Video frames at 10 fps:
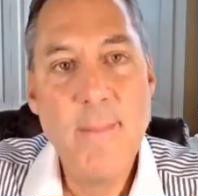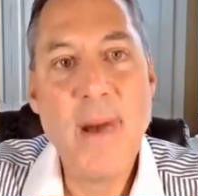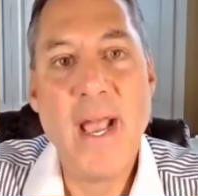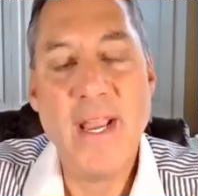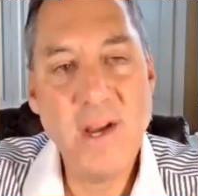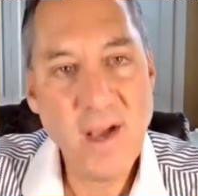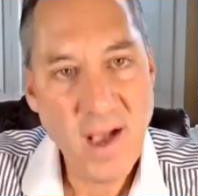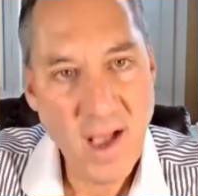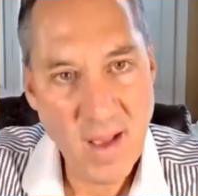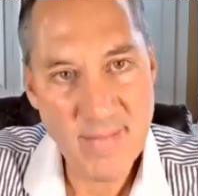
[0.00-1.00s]
By
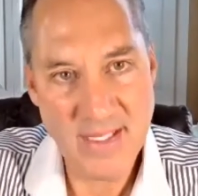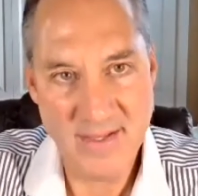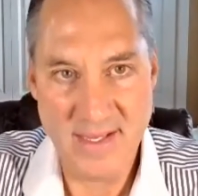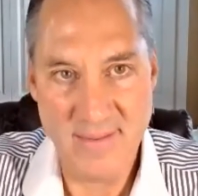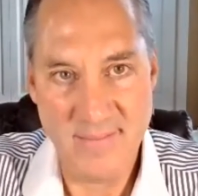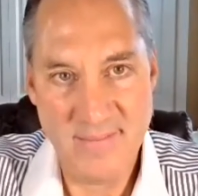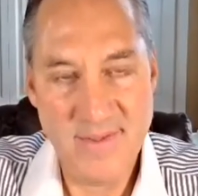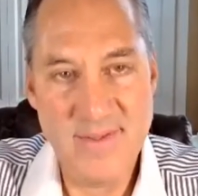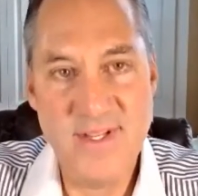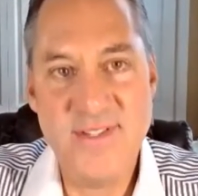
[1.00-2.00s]
calming them.
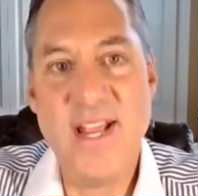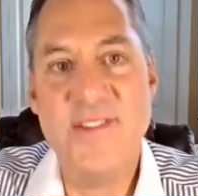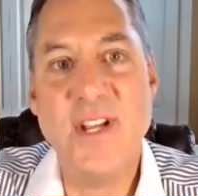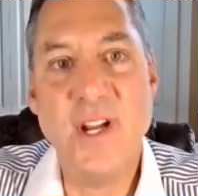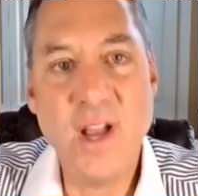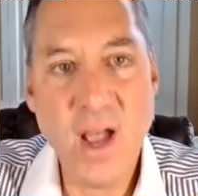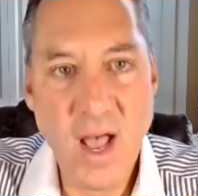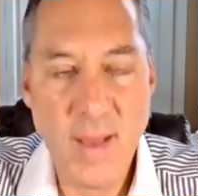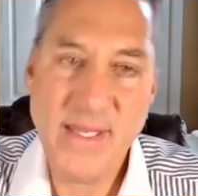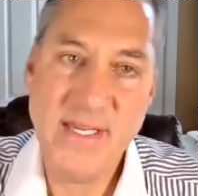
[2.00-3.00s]
This has a
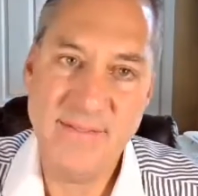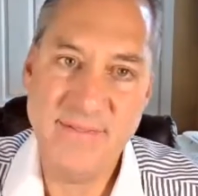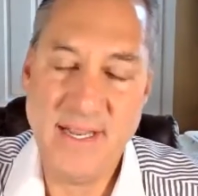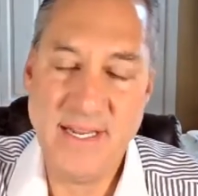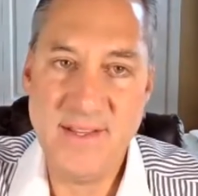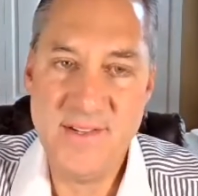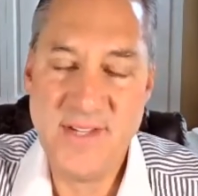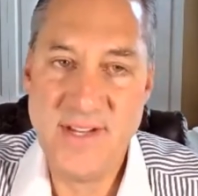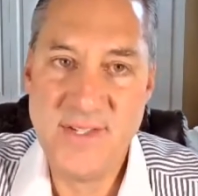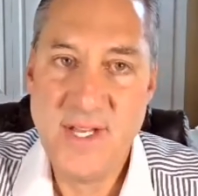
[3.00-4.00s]
calming effect.
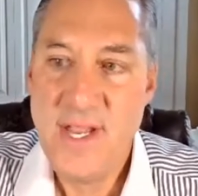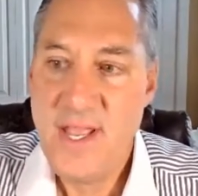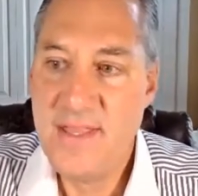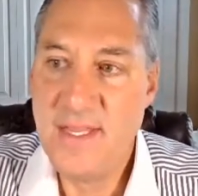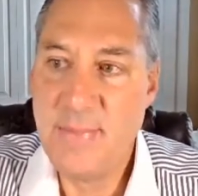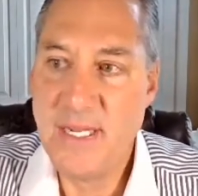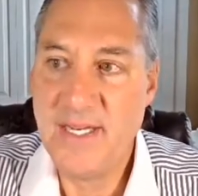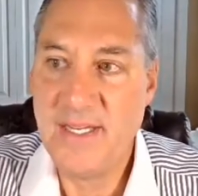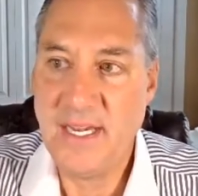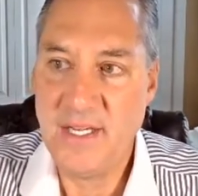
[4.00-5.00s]
This has the
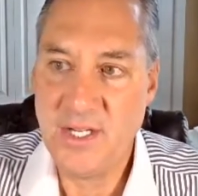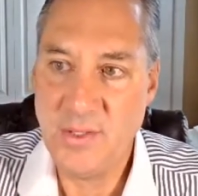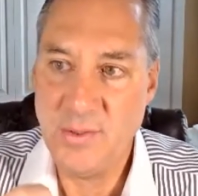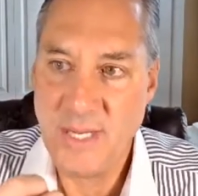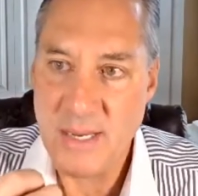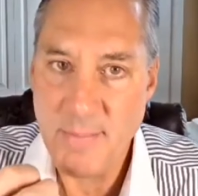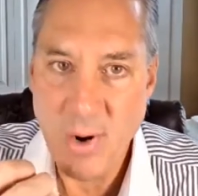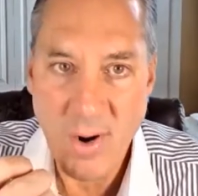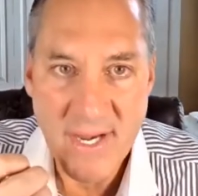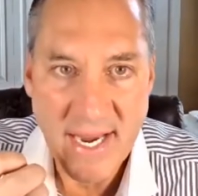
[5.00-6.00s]
ability to
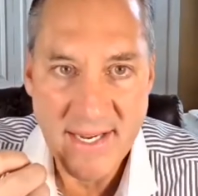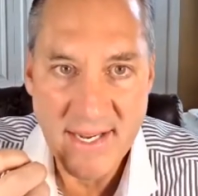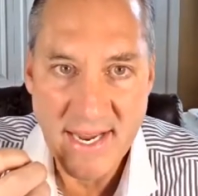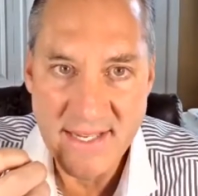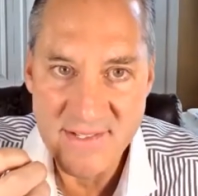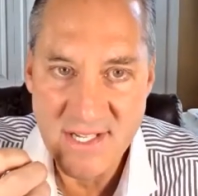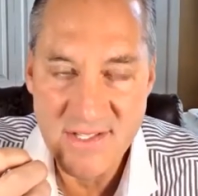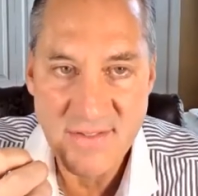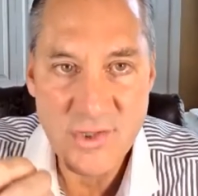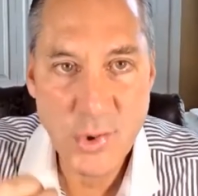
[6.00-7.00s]
impart a
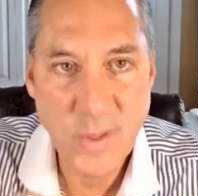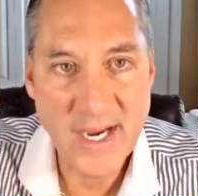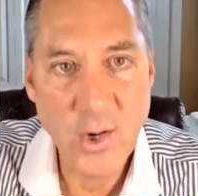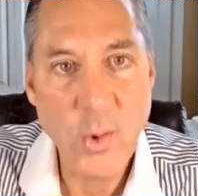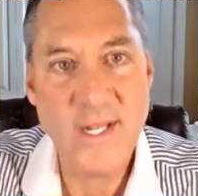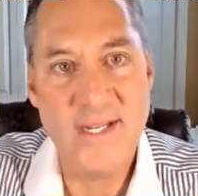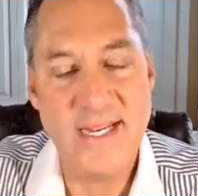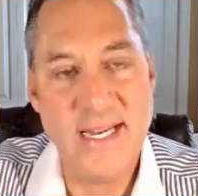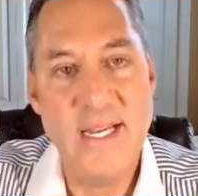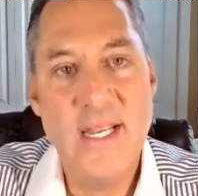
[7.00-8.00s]
sense of
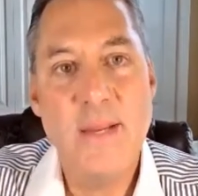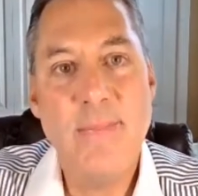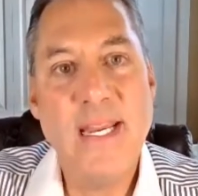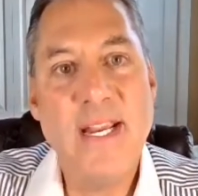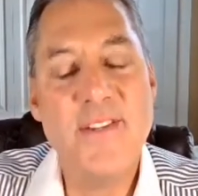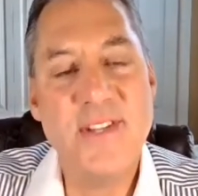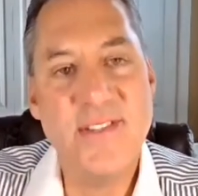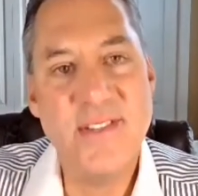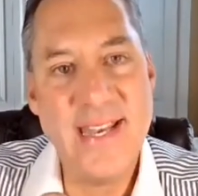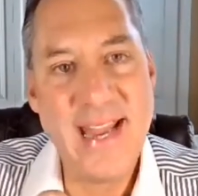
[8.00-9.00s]
tranquility because
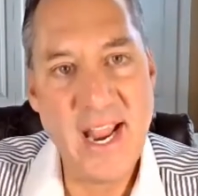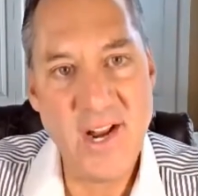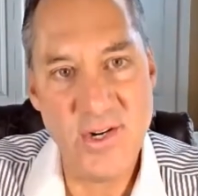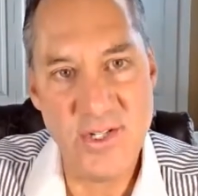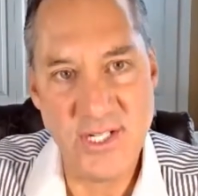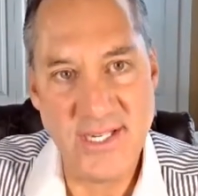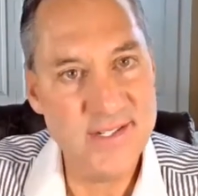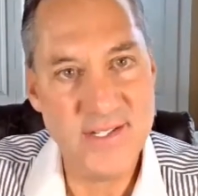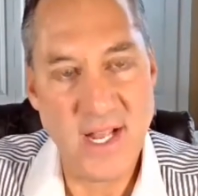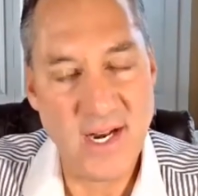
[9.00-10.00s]
it's an energy.
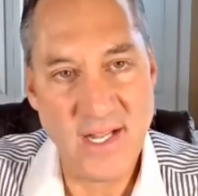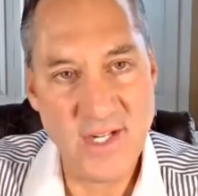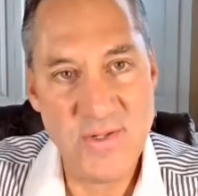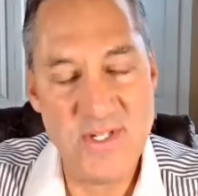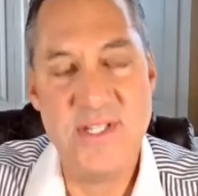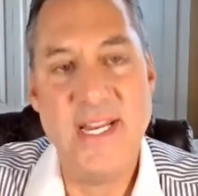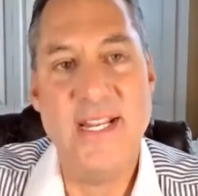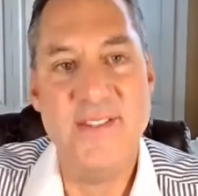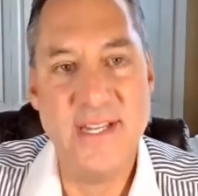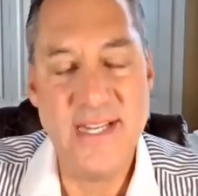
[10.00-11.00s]
It's not
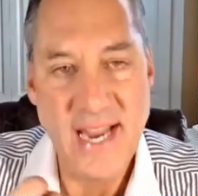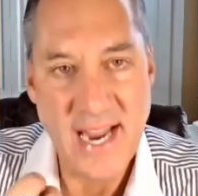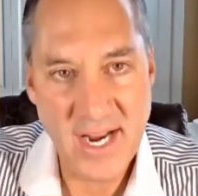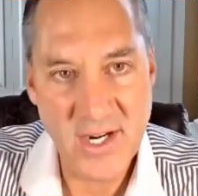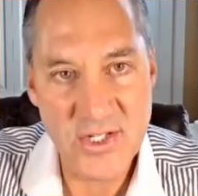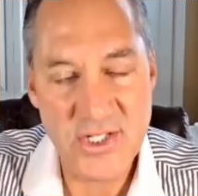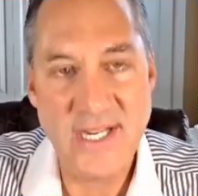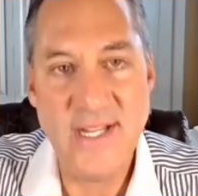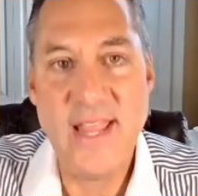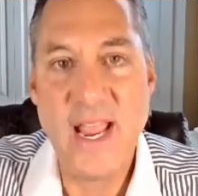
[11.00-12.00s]
electricity. It's an
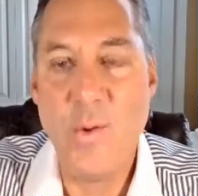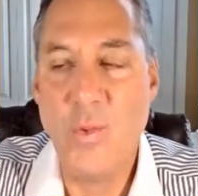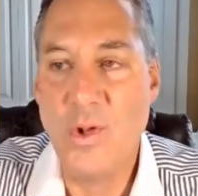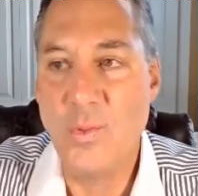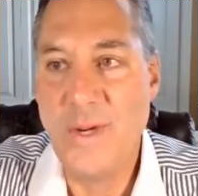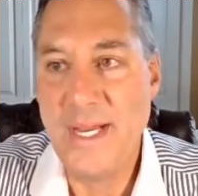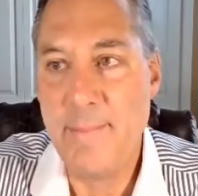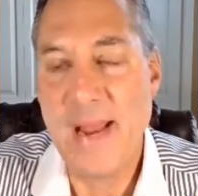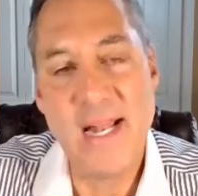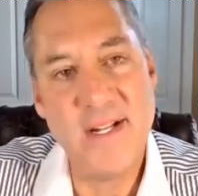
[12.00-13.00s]
energy that will
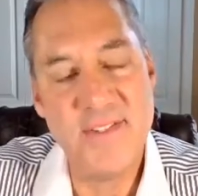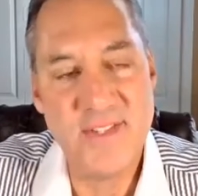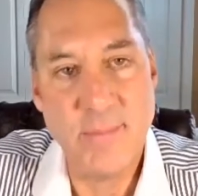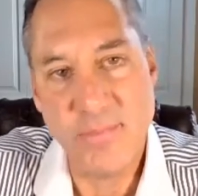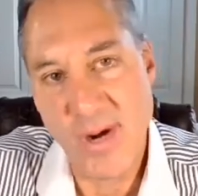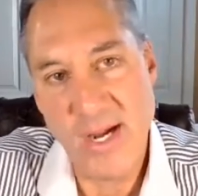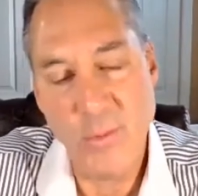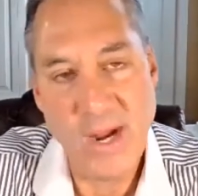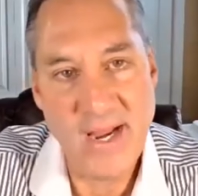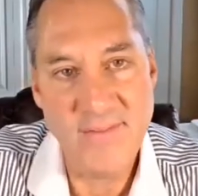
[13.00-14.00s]
rebalance the
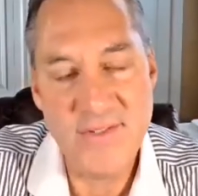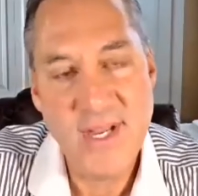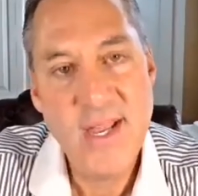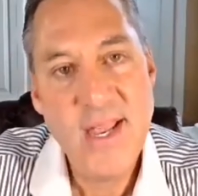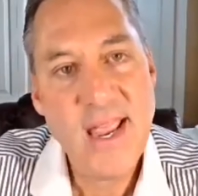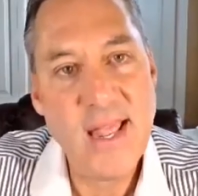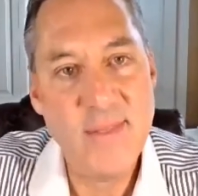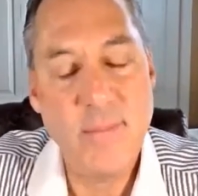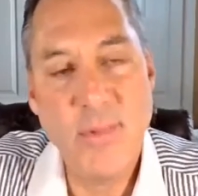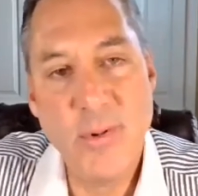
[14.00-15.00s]
brain waves
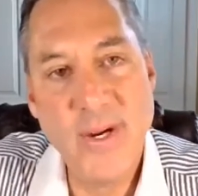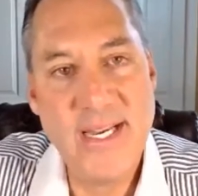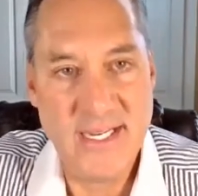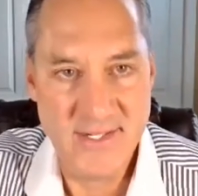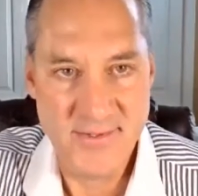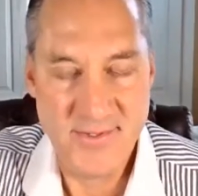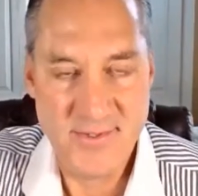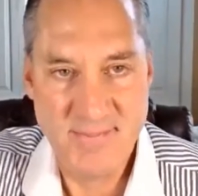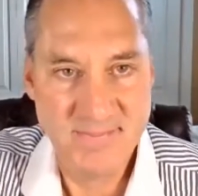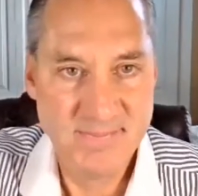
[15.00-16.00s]
and the meridians.